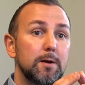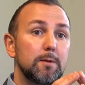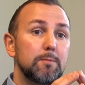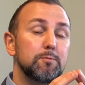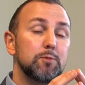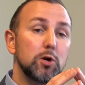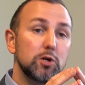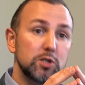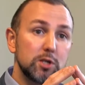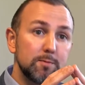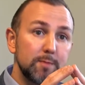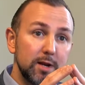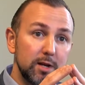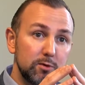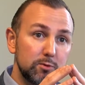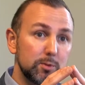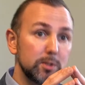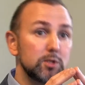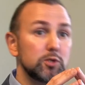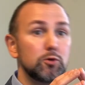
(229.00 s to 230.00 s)
project
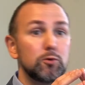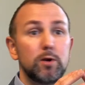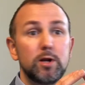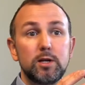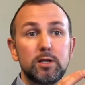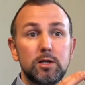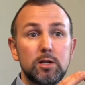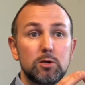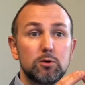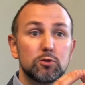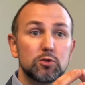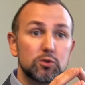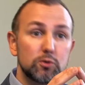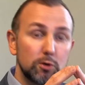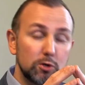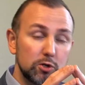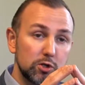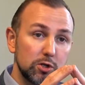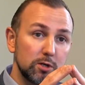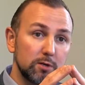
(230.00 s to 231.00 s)
management during the
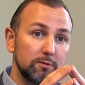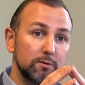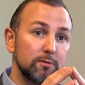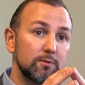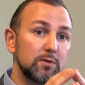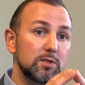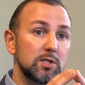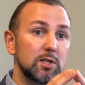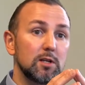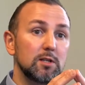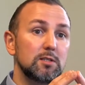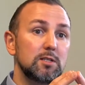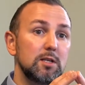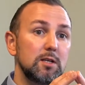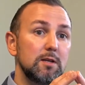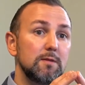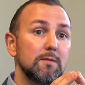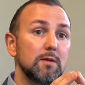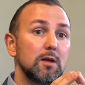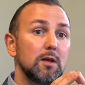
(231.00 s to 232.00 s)
construction of the
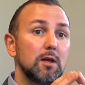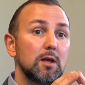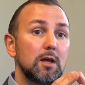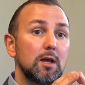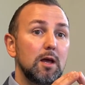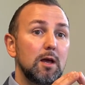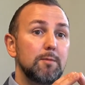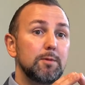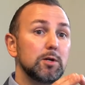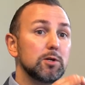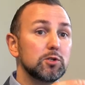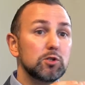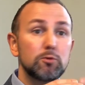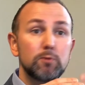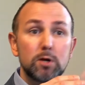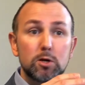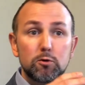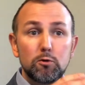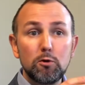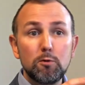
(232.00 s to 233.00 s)
facility, but also
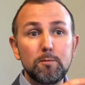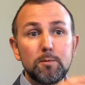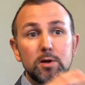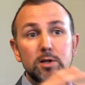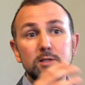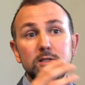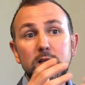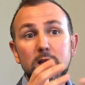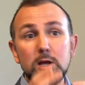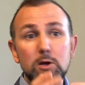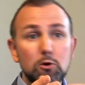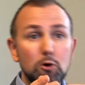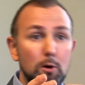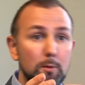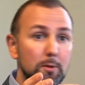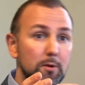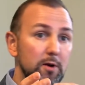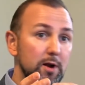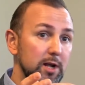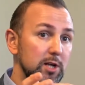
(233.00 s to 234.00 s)
recruitment,
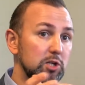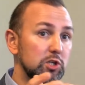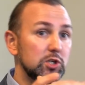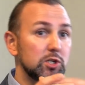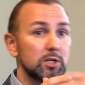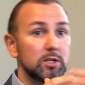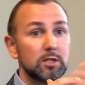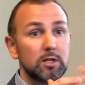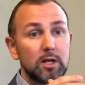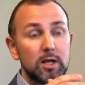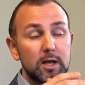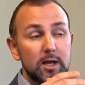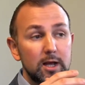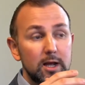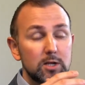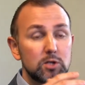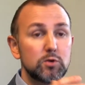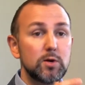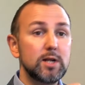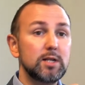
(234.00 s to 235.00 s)
incorporation,
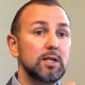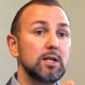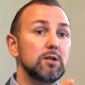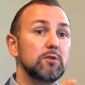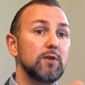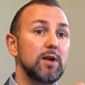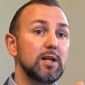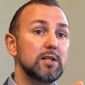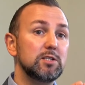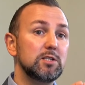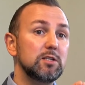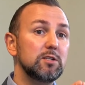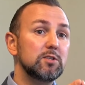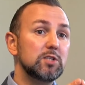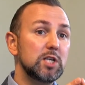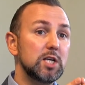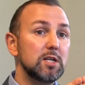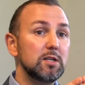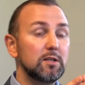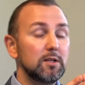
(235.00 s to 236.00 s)
attracting grants and
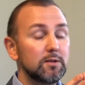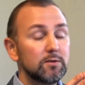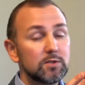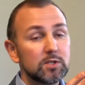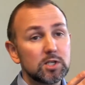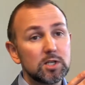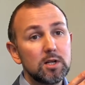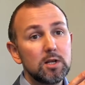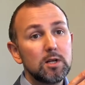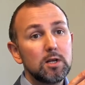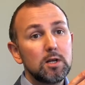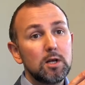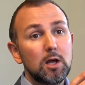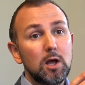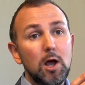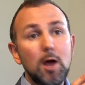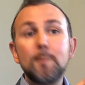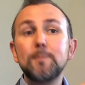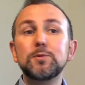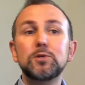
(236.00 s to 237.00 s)
incentives
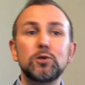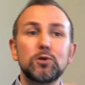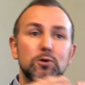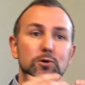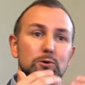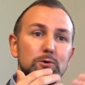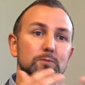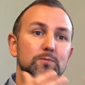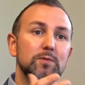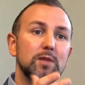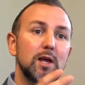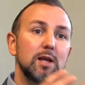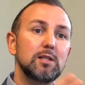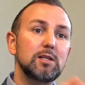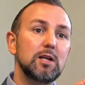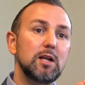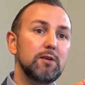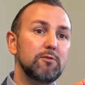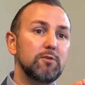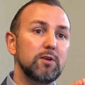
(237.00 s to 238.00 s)
up to
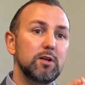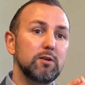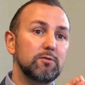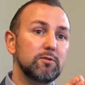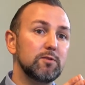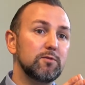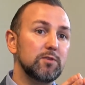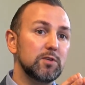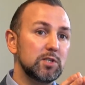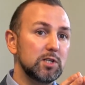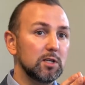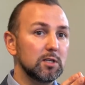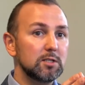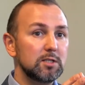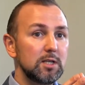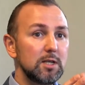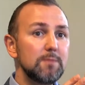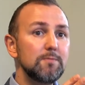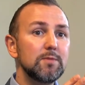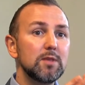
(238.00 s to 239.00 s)
delivery of the
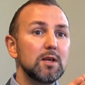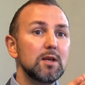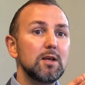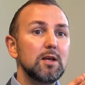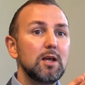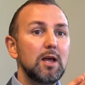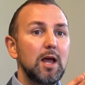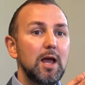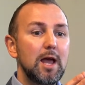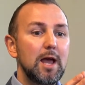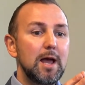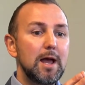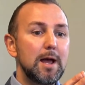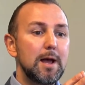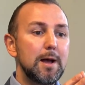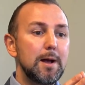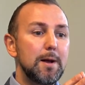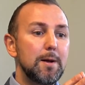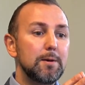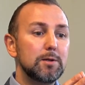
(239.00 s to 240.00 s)
facility.
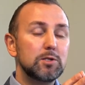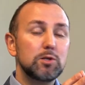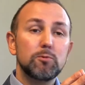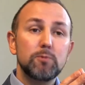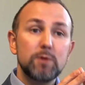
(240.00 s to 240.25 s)
So